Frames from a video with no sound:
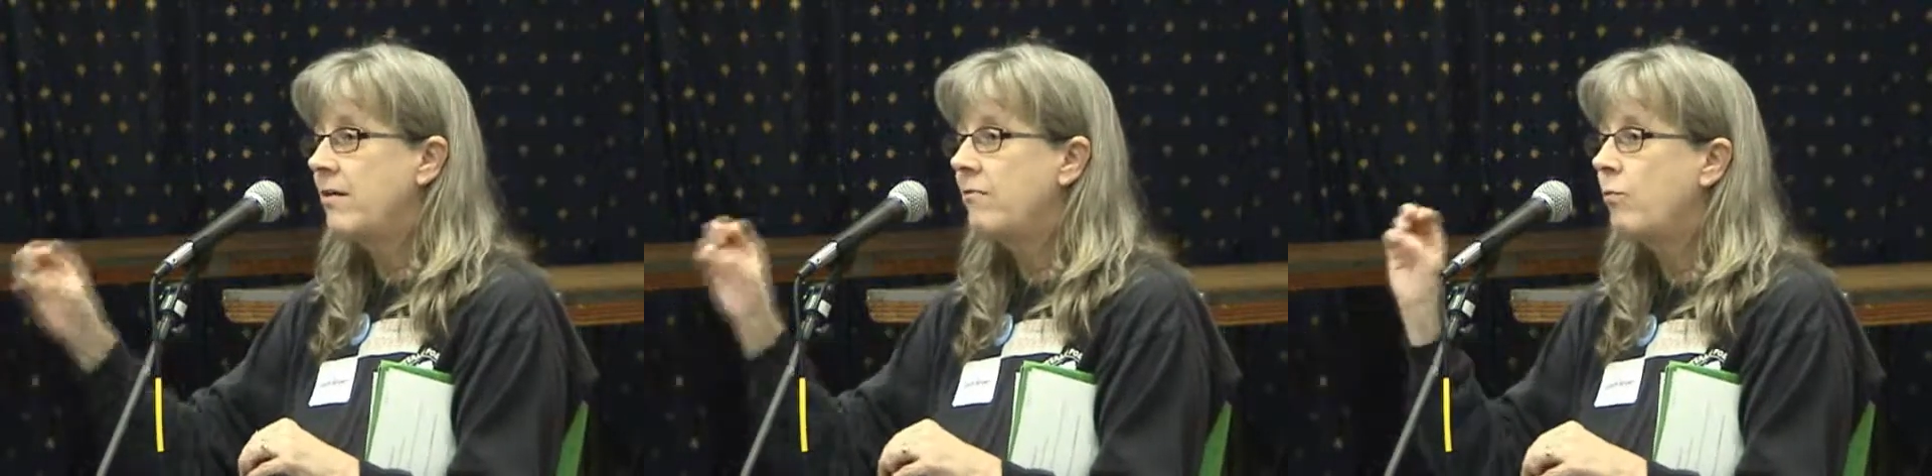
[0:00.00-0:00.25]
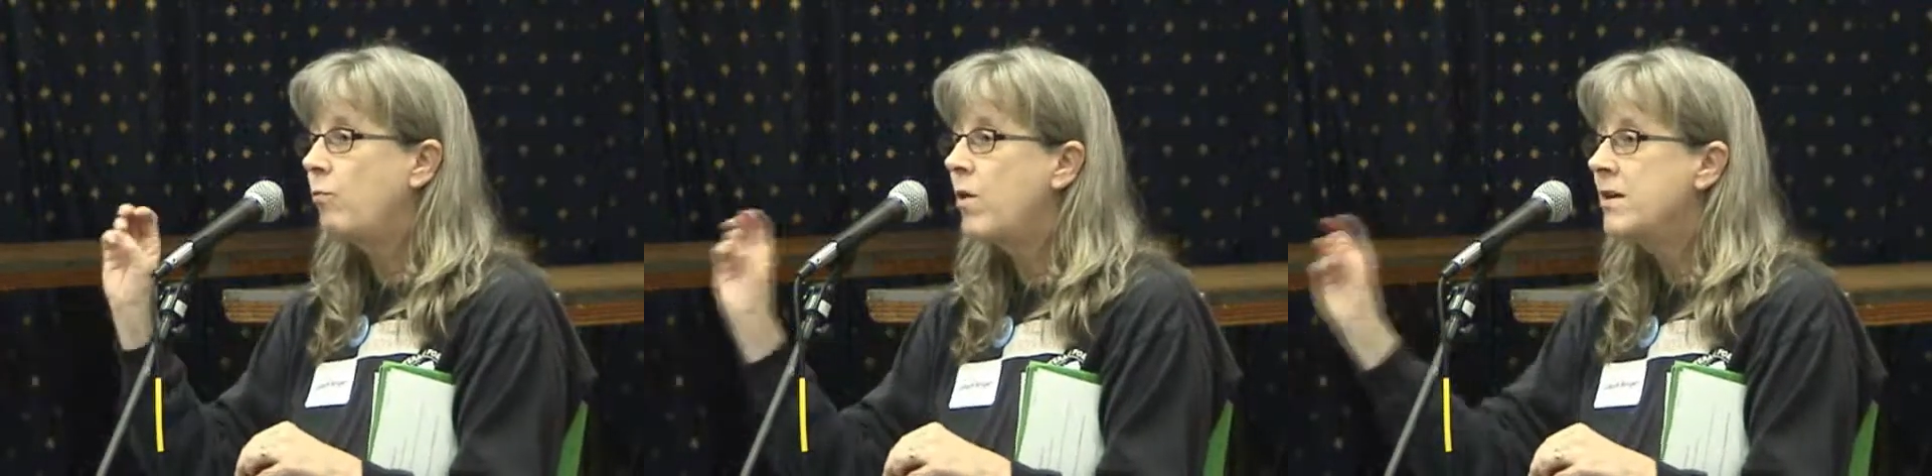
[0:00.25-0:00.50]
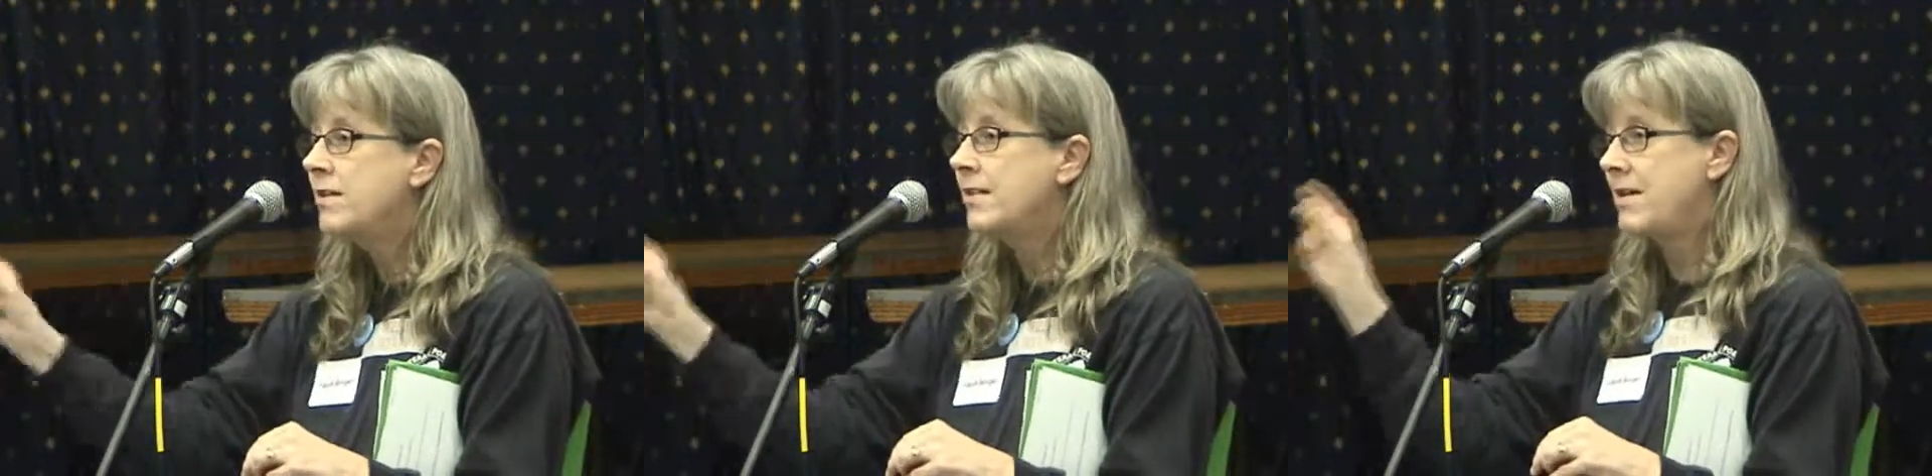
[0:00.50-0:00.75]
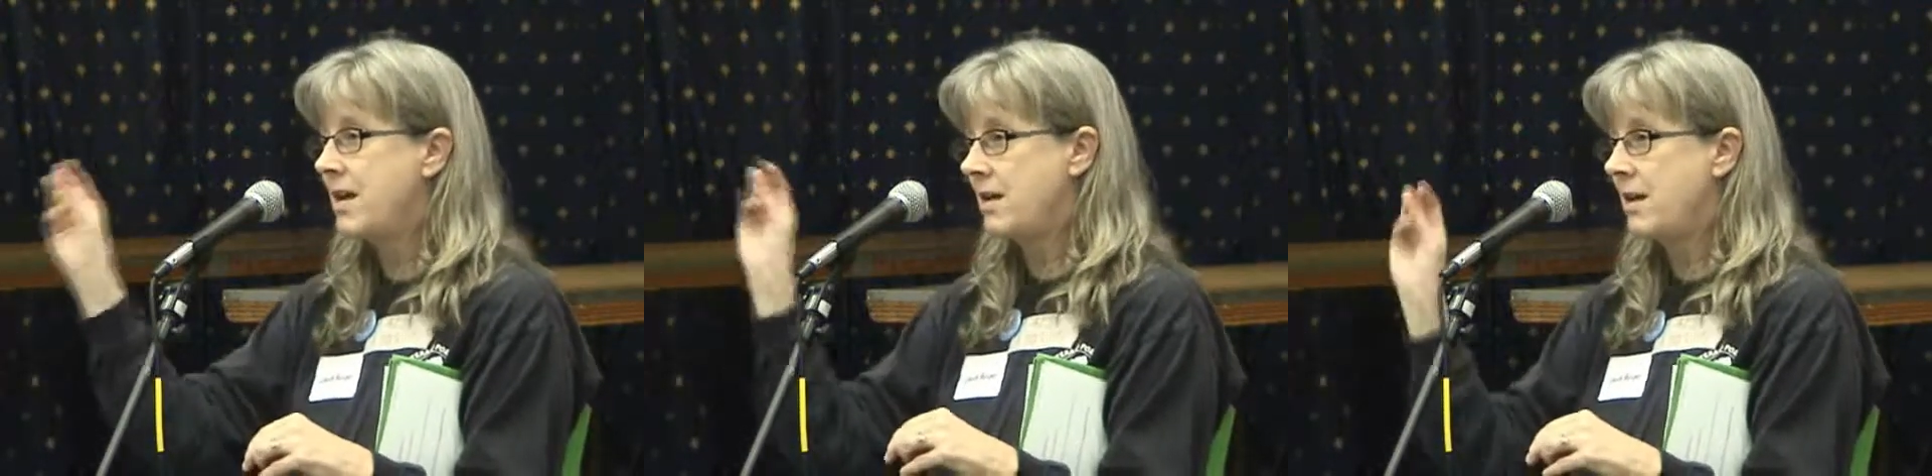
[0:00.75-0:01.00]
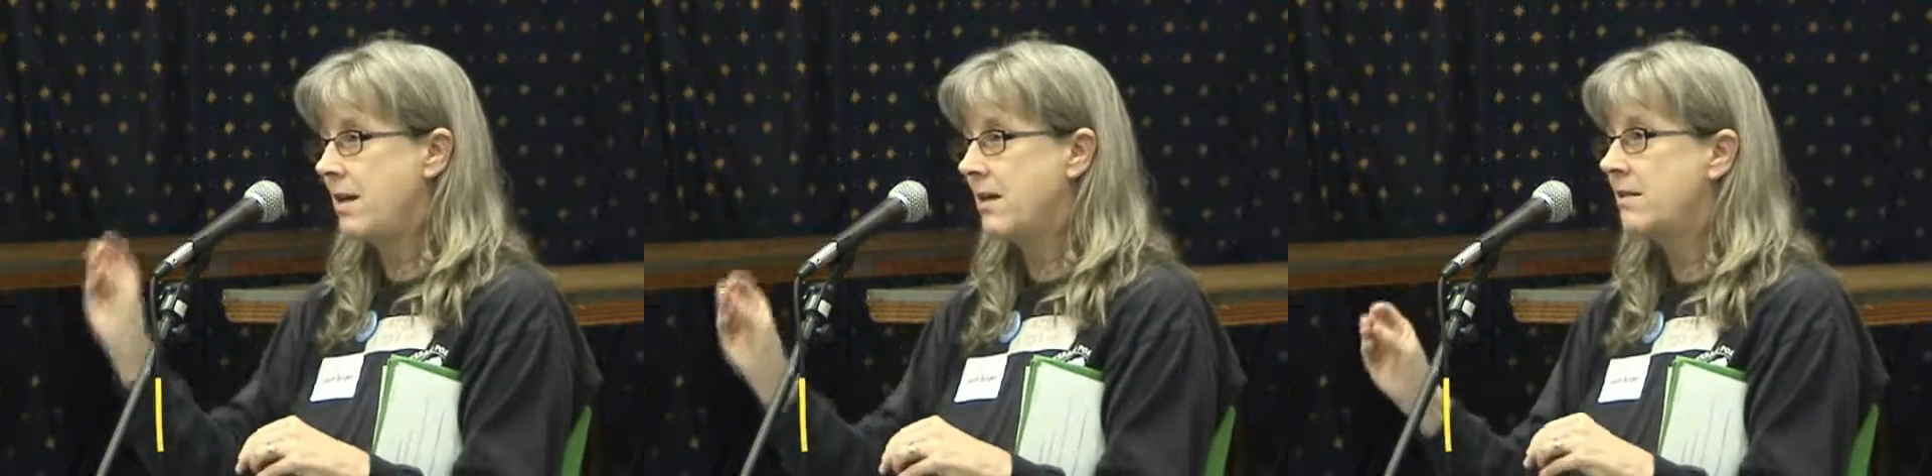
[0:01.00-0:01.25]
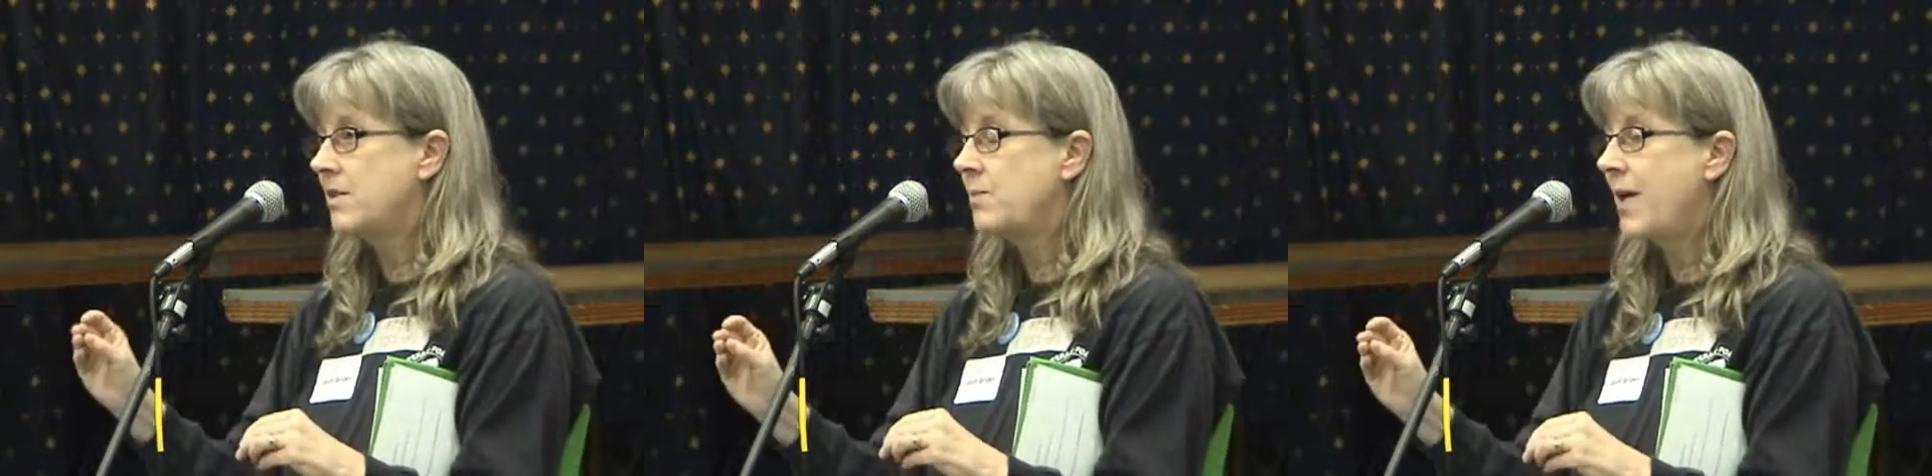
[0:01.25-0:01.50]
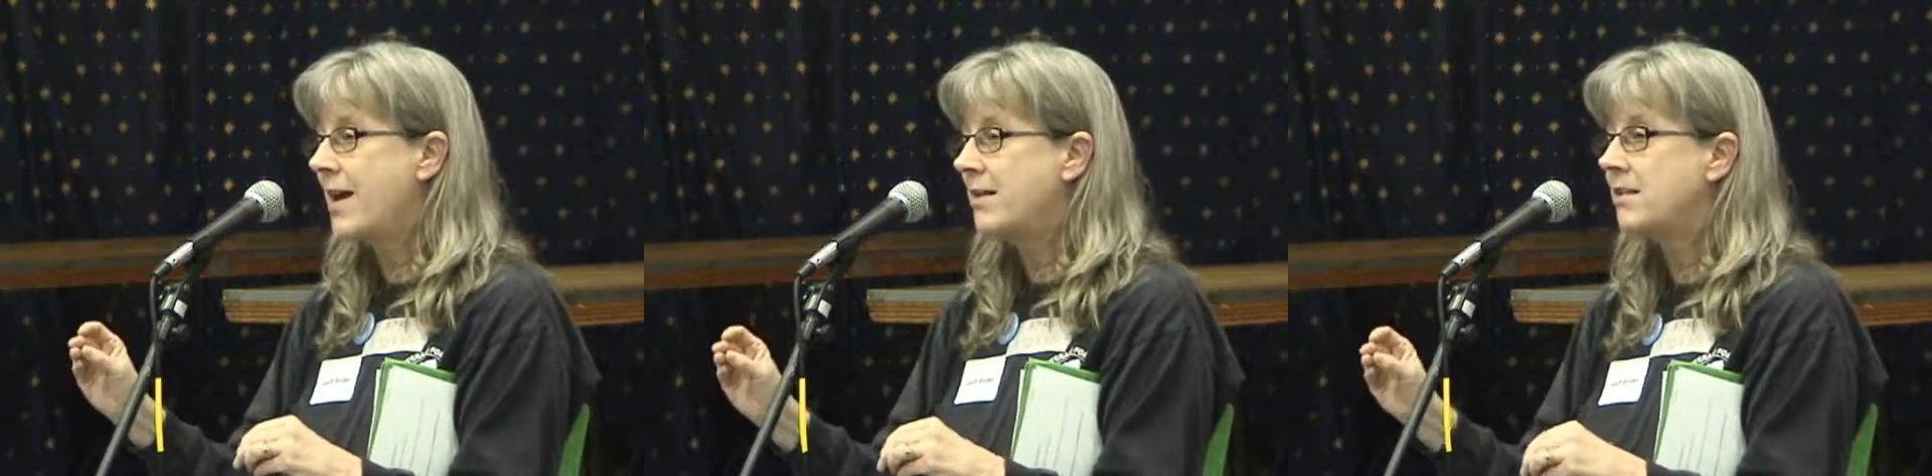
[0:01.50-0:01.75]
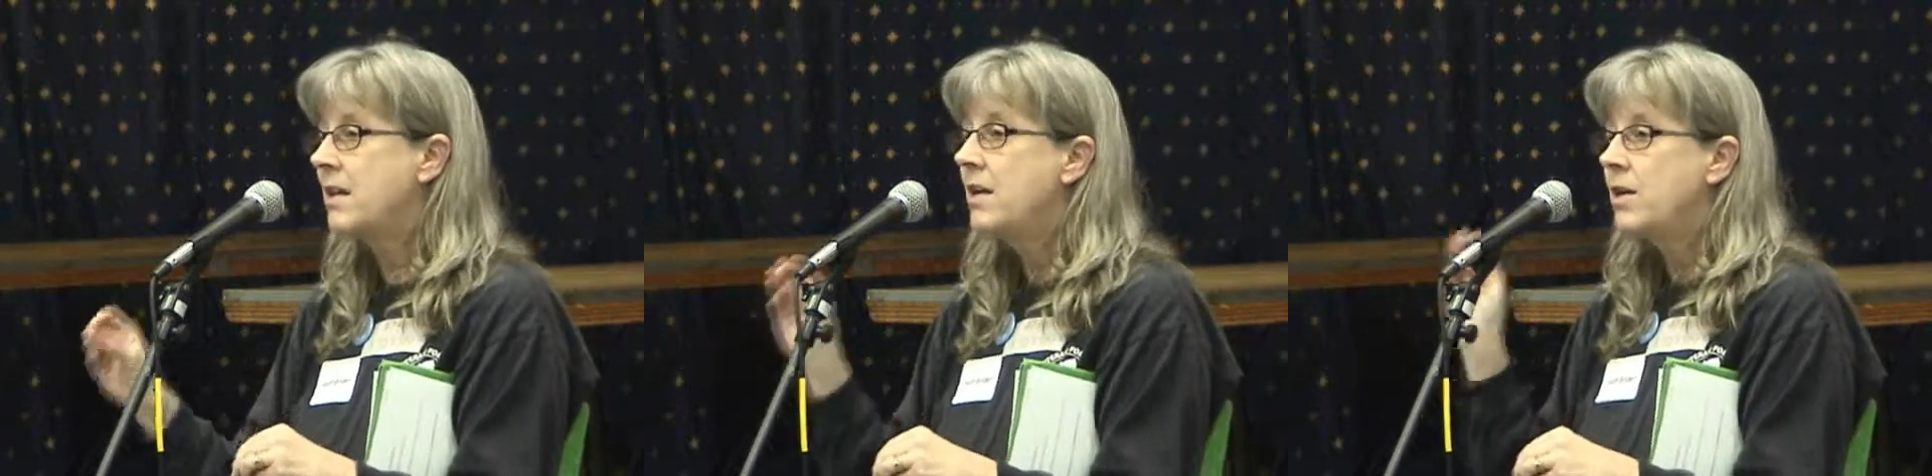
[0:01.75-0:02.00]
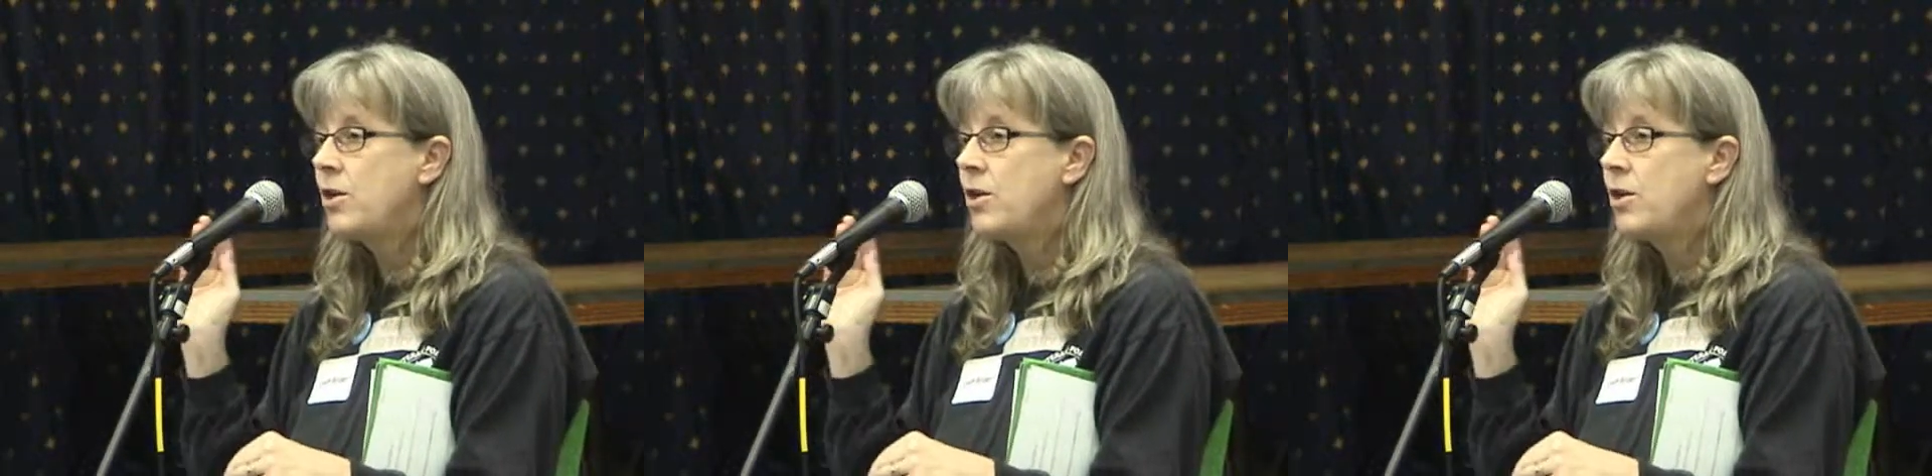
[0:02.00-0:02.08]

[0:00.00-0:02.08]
if one state could get this passed,